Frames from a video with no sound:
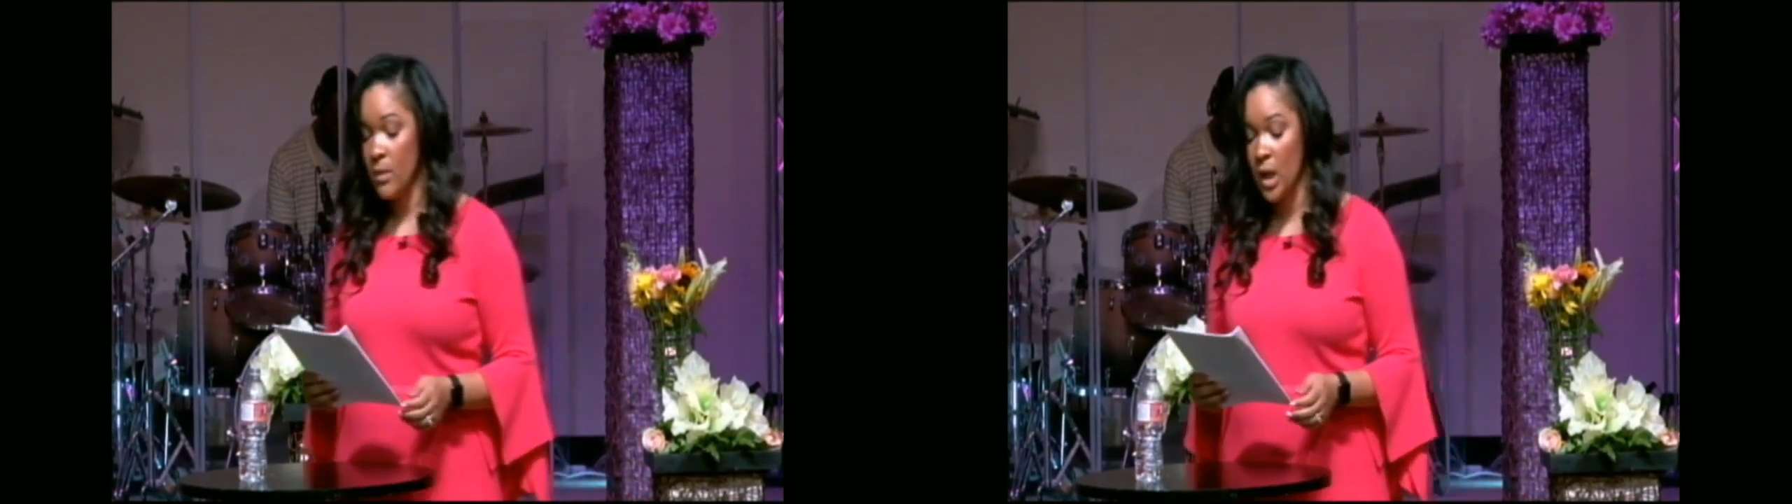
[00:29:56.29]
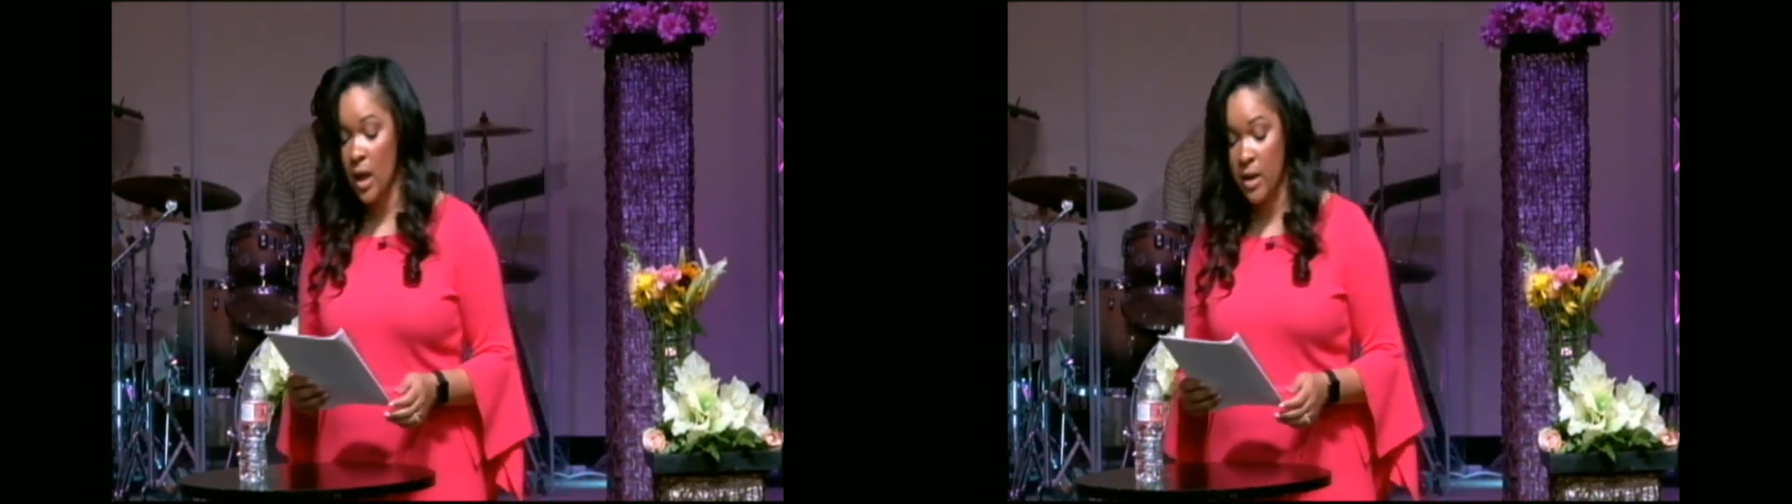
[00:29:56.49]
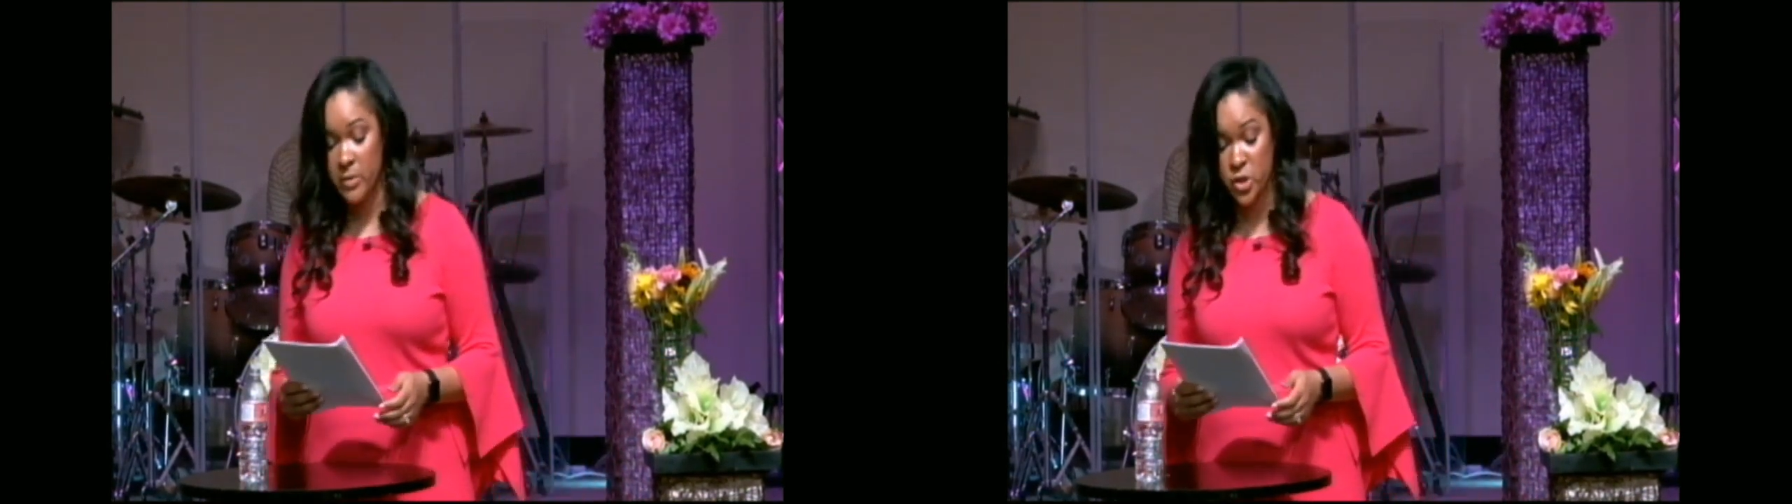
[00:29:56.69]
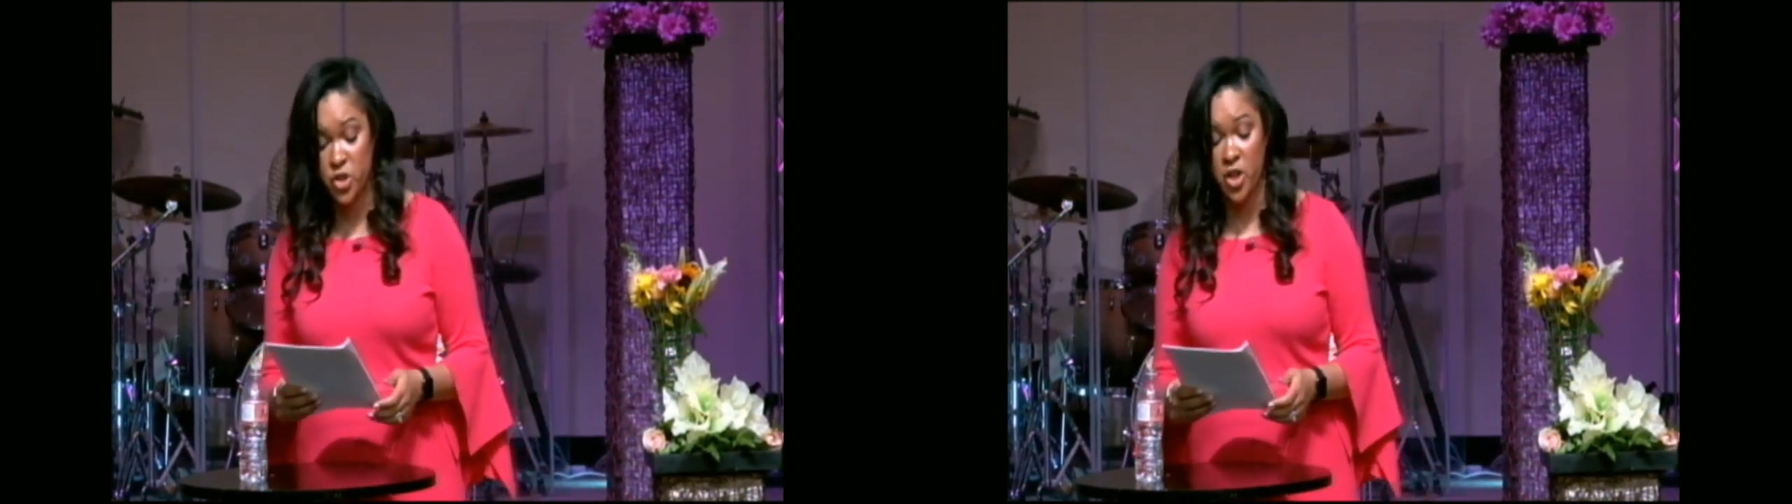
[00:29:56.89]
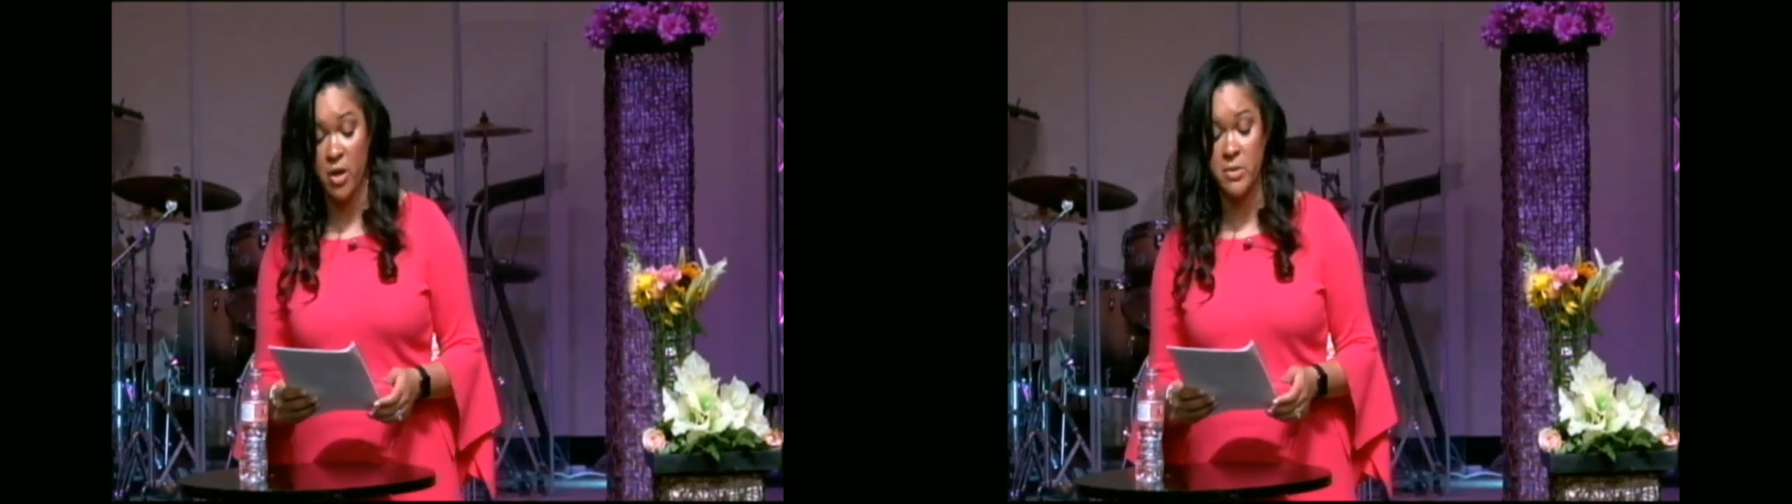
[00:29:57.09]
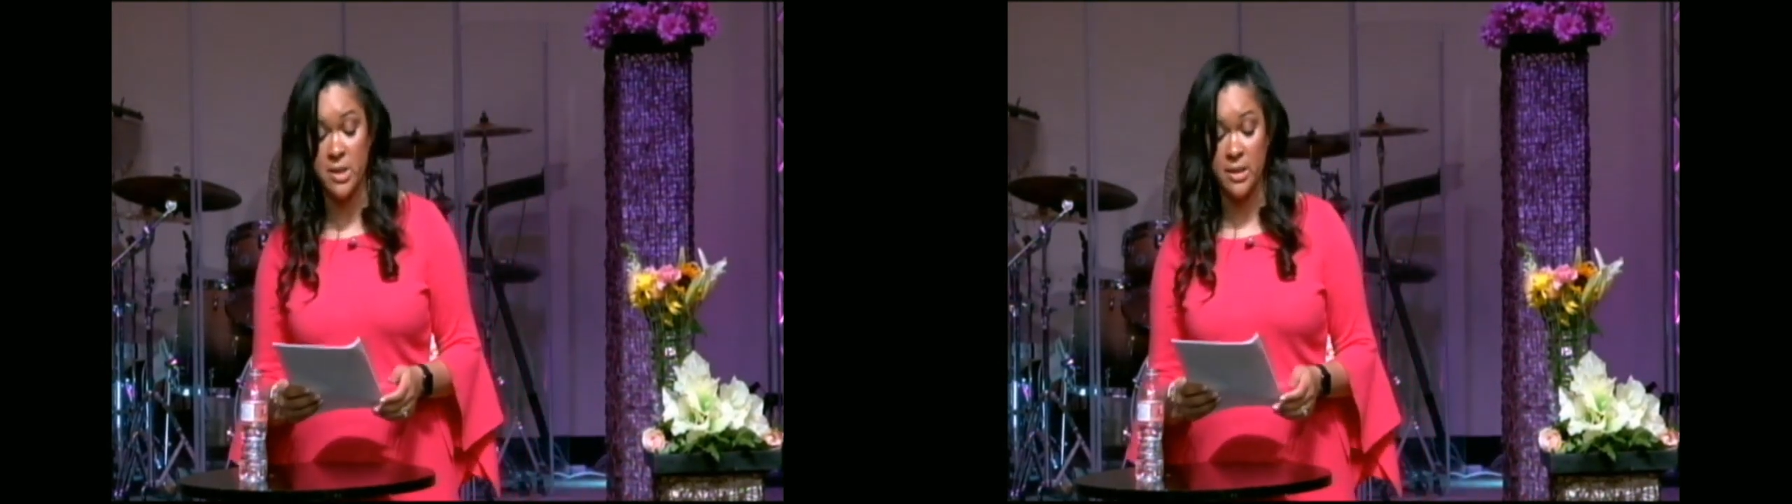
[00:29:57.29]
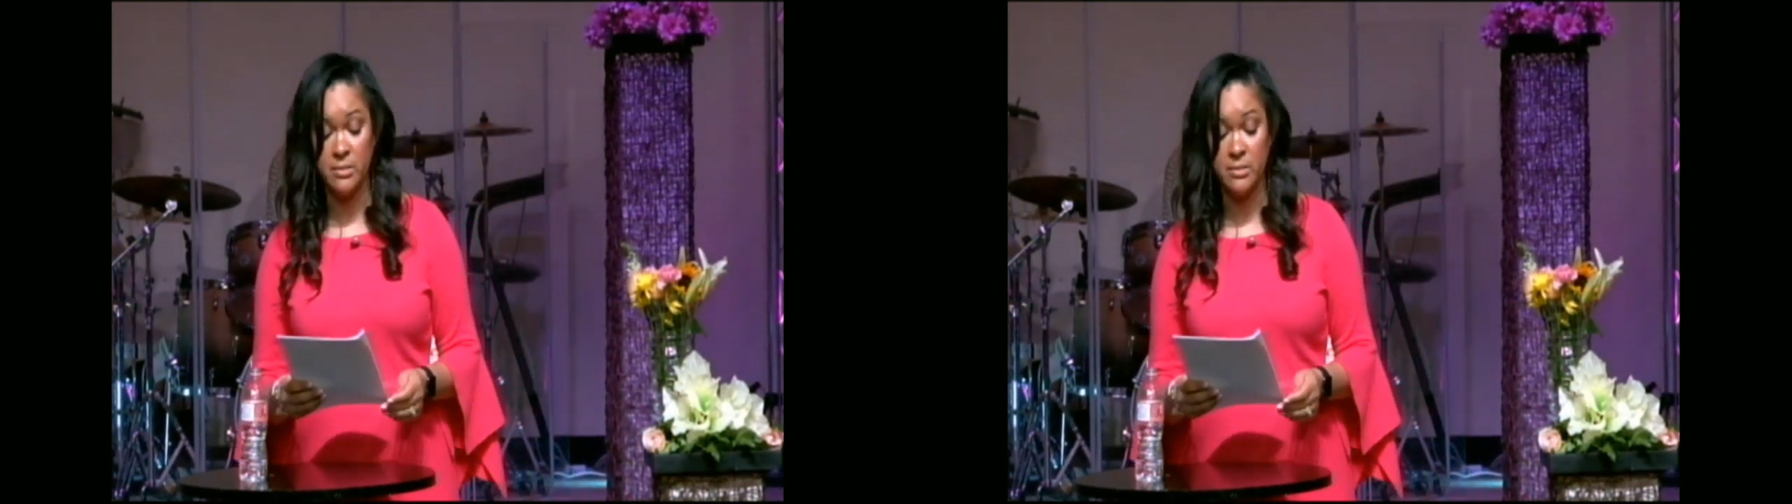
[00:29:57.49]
I was chosen,